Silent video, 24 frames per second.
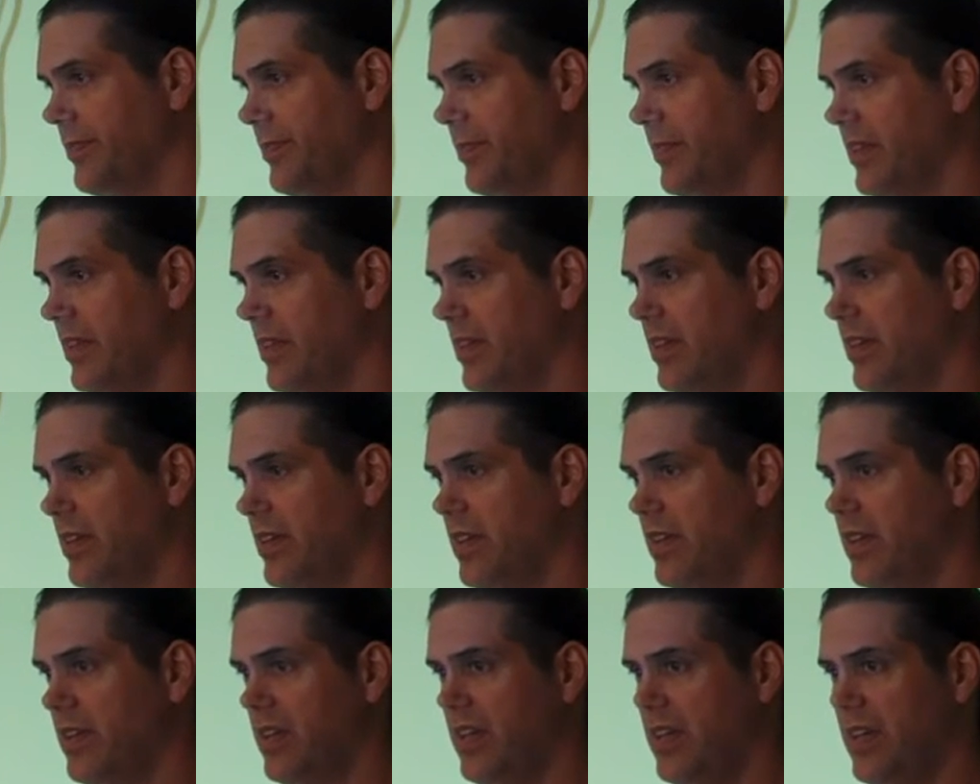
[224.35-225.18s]

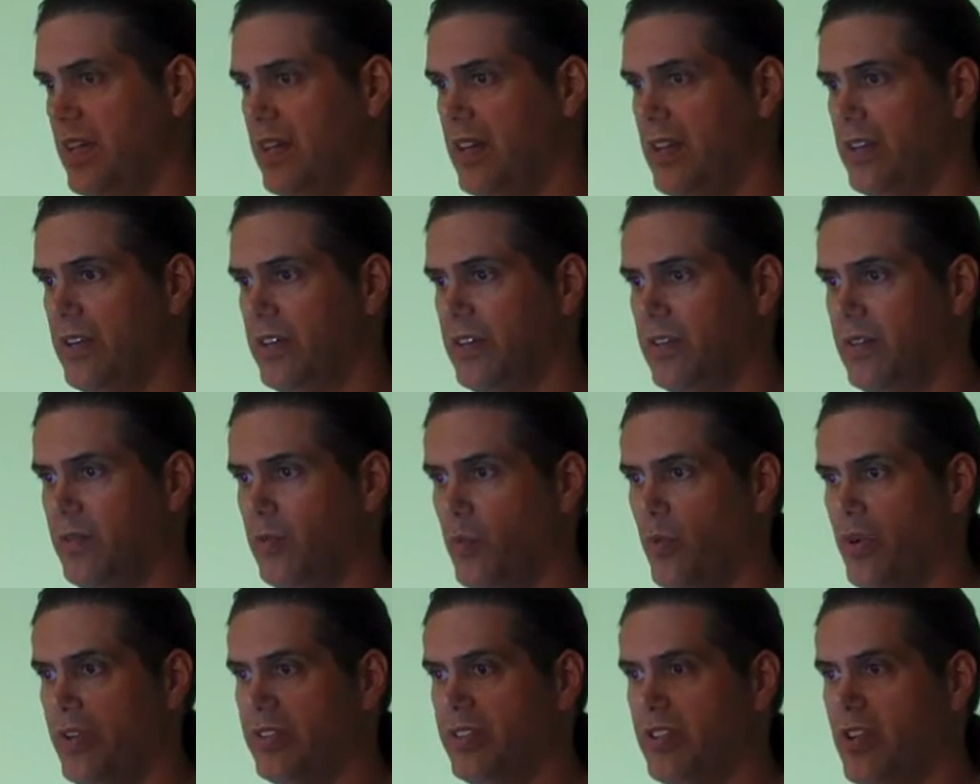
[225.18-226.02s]
And
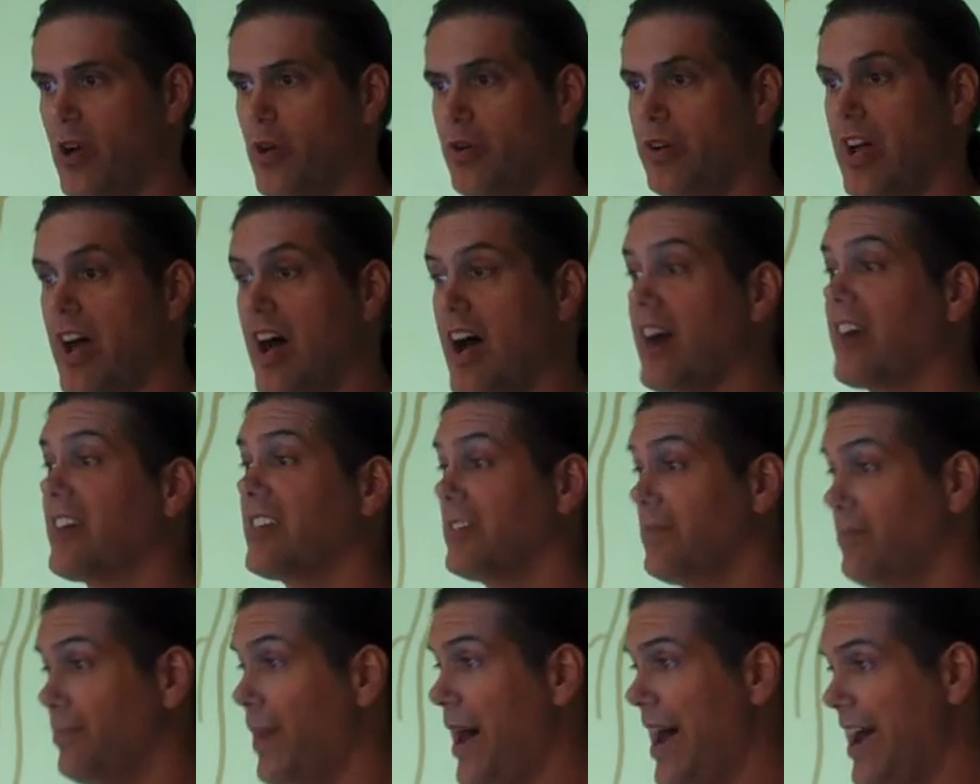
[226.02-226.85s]
one called
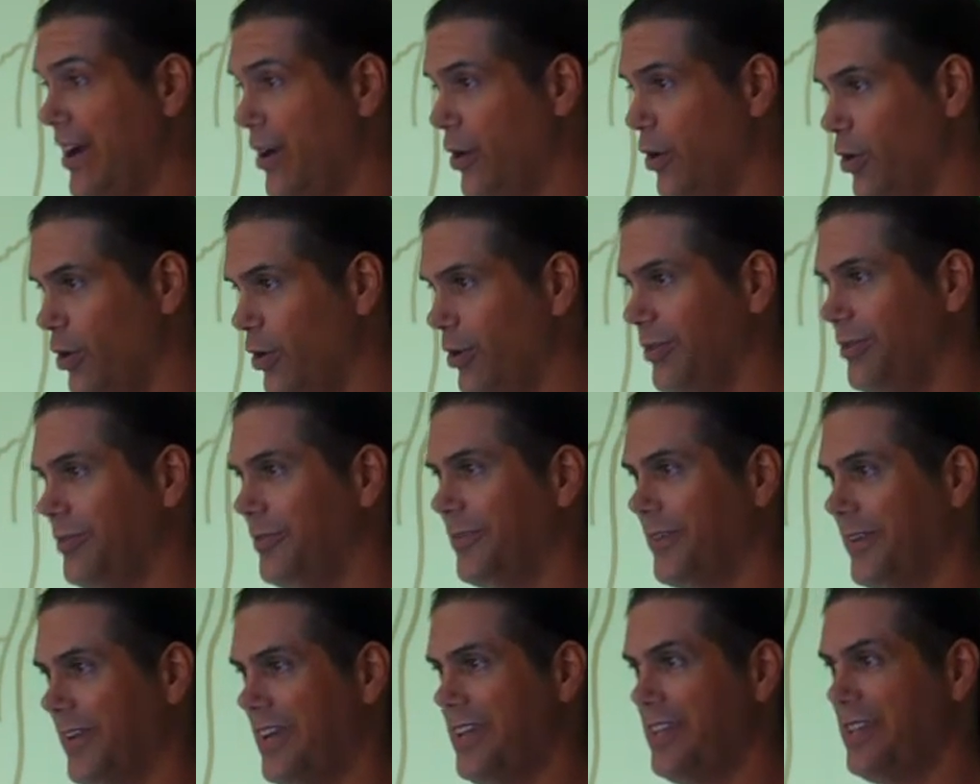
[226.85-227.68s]
ox bile,
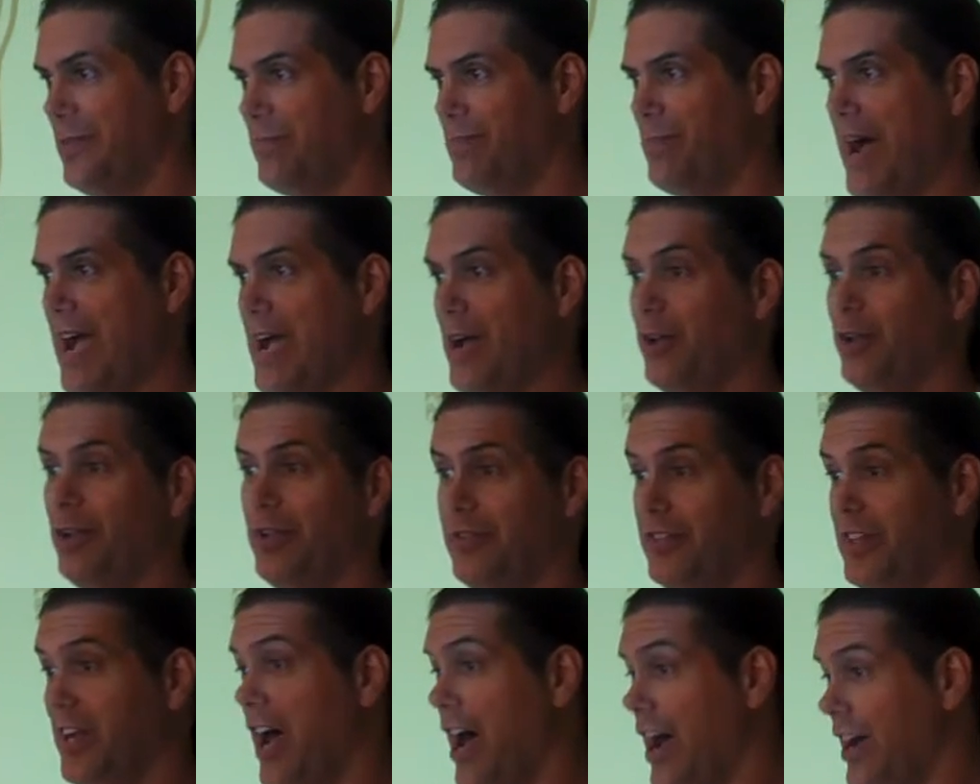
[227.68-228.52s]
okay, bile
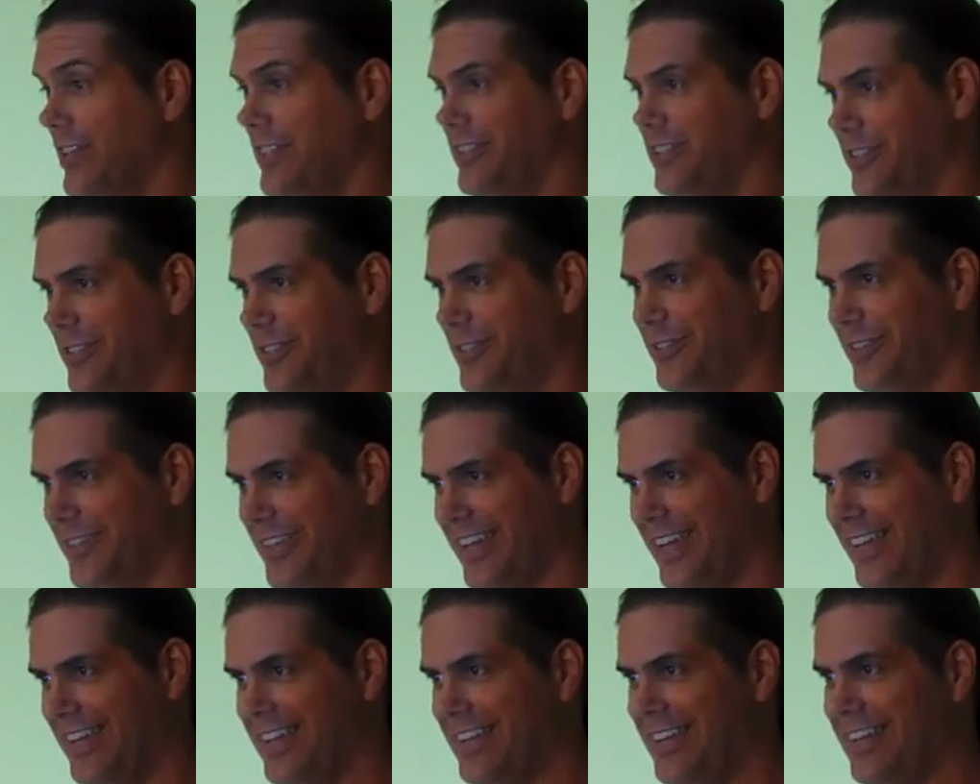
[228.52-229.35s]
of an ox,
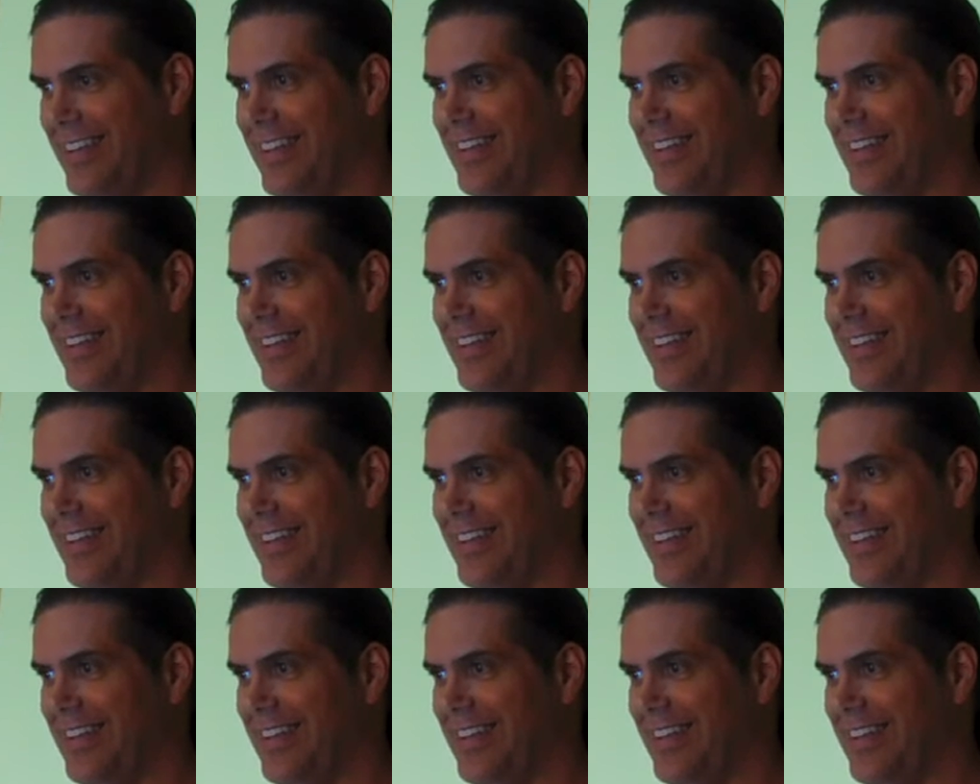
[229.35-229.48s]
okay.